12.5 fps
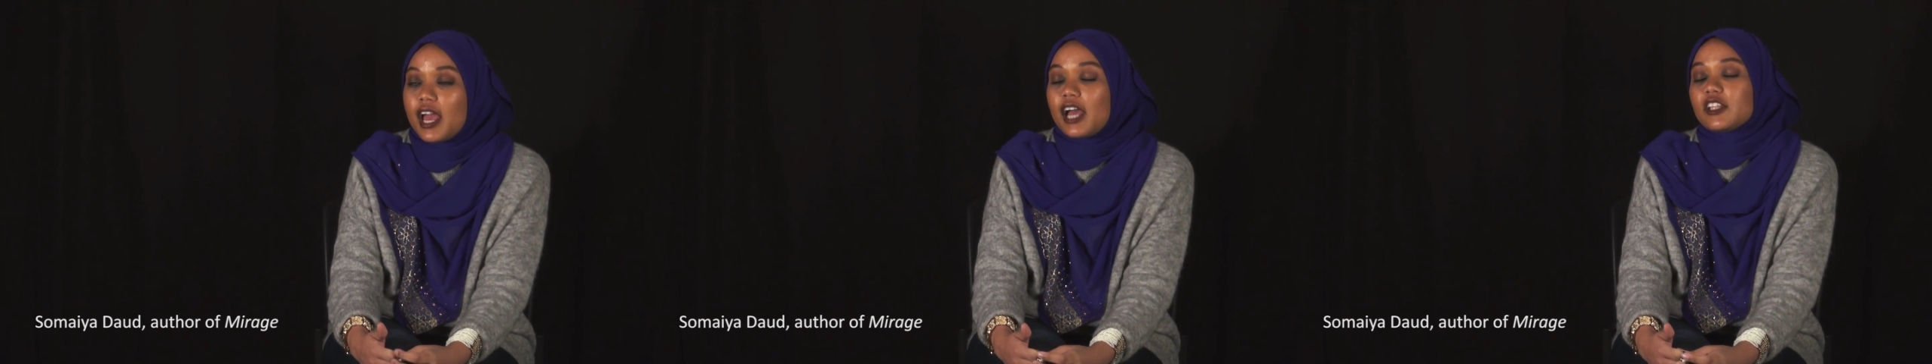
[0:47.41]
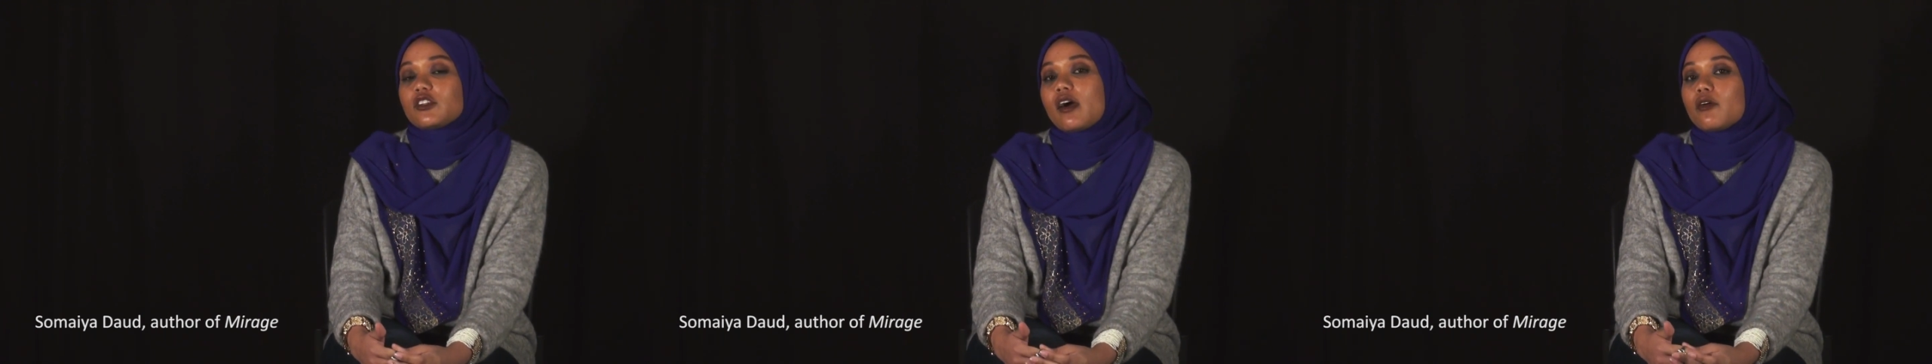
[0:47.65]

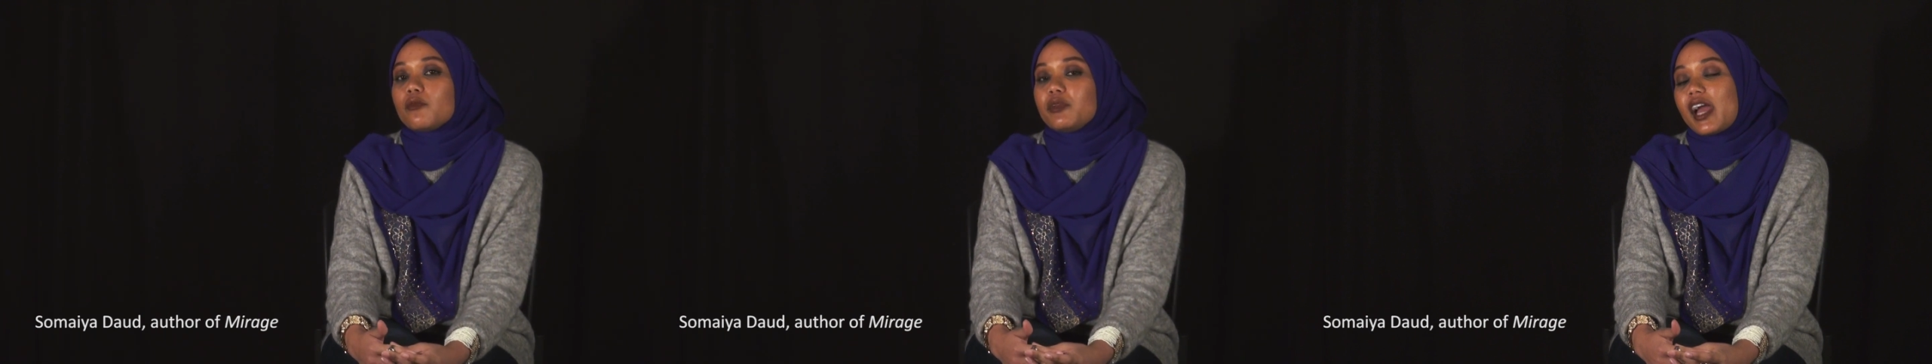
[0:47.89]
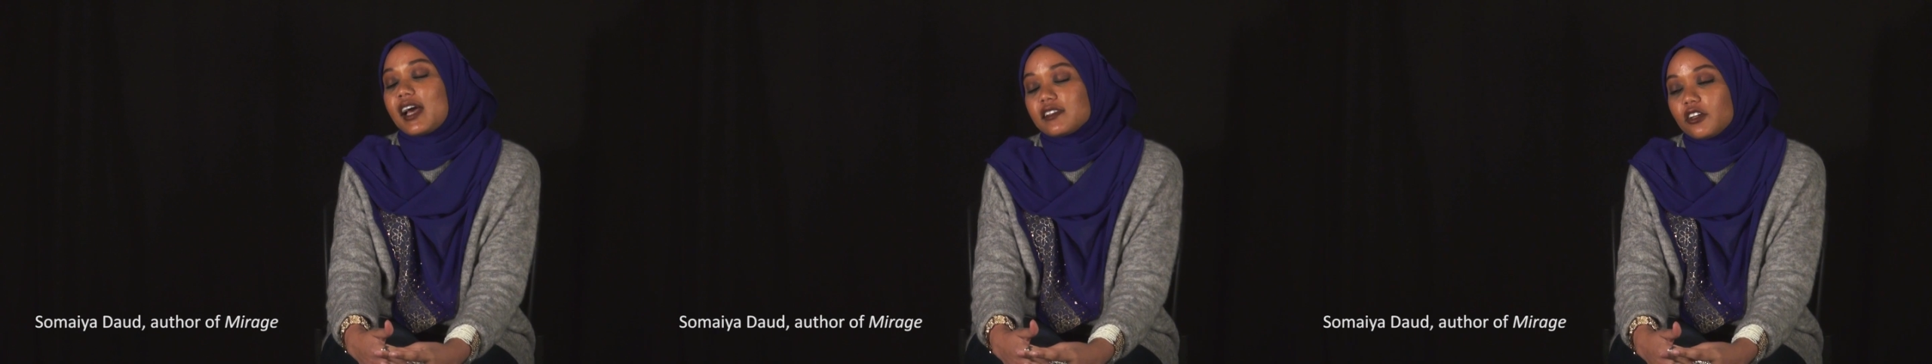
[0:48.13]
And so I would
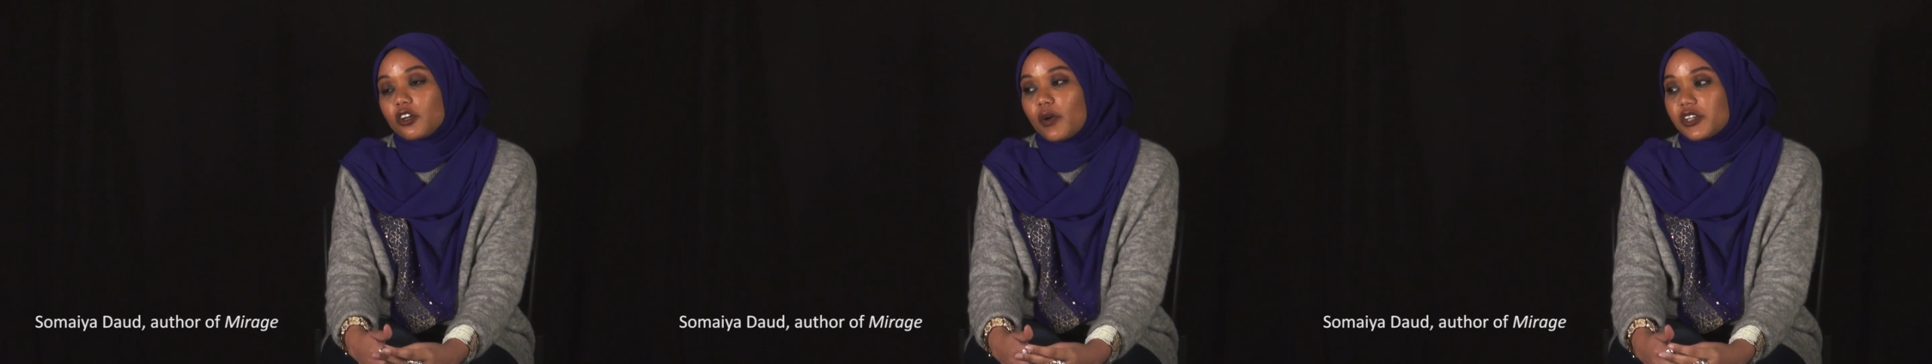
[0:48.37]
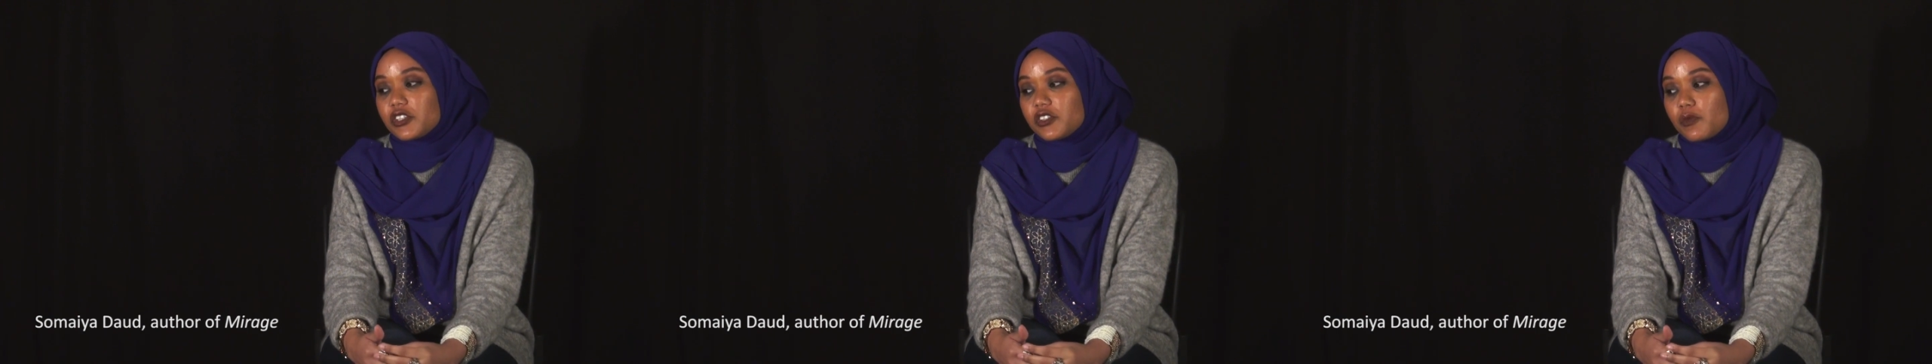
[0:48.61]
be asking her
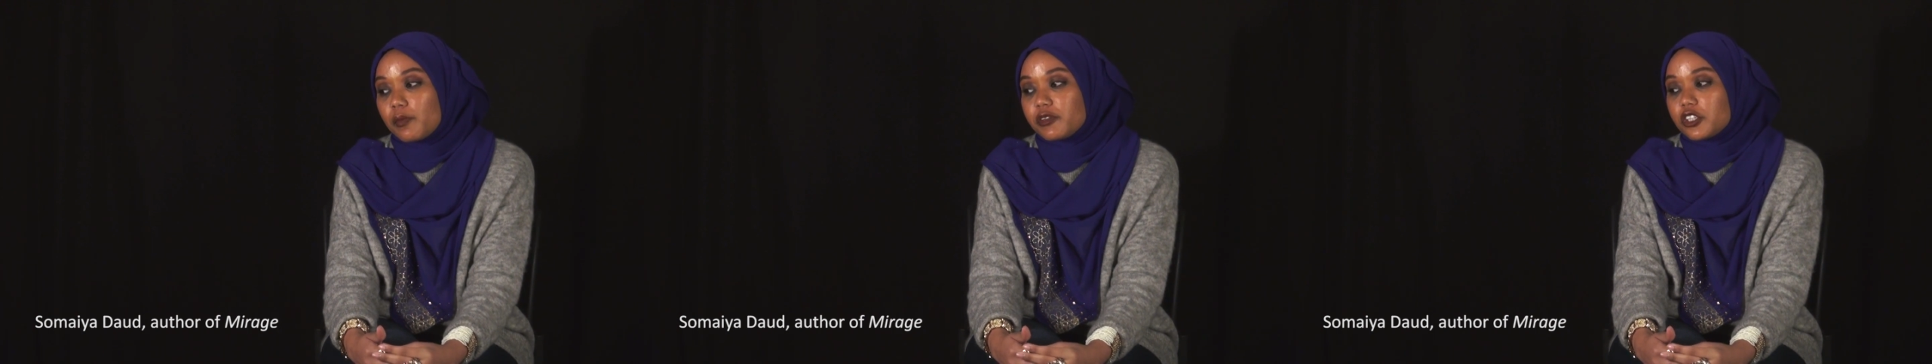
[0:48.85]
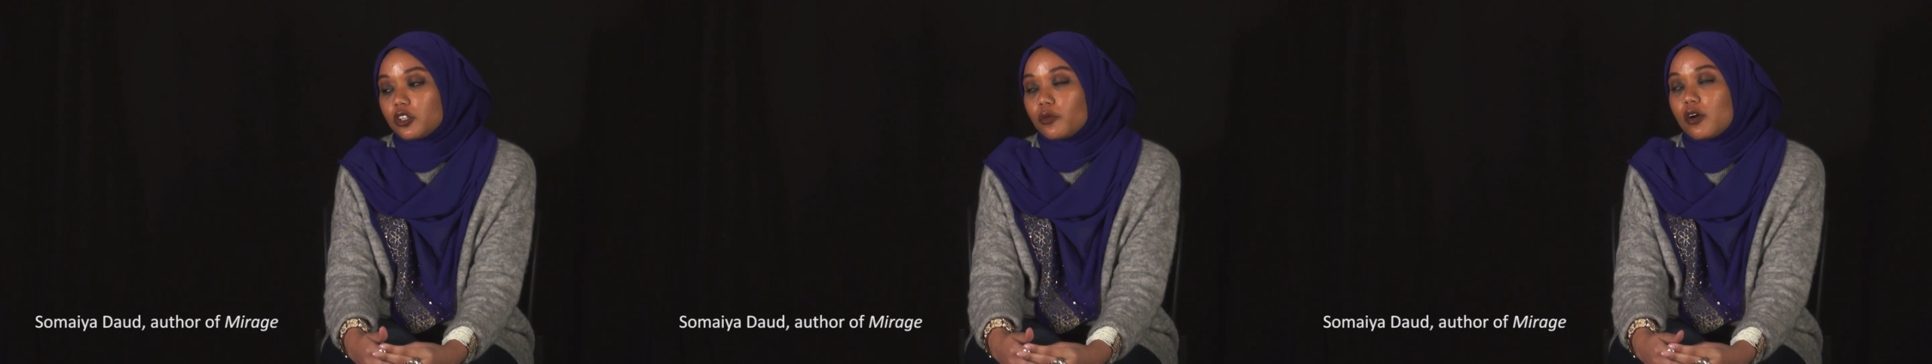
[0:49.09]
questions about
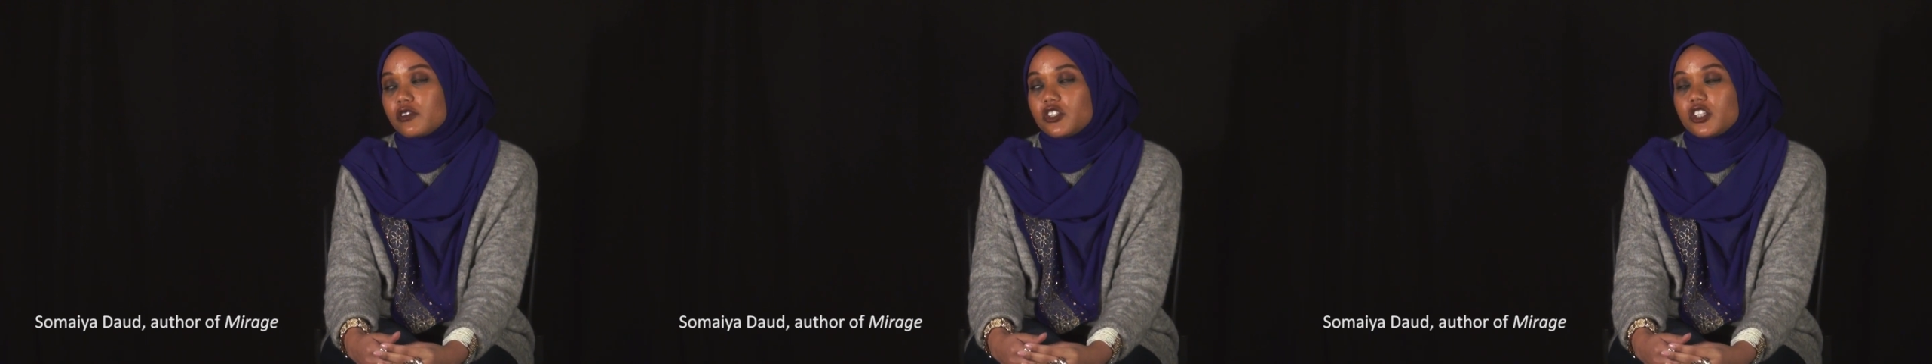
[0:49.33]
particular poets,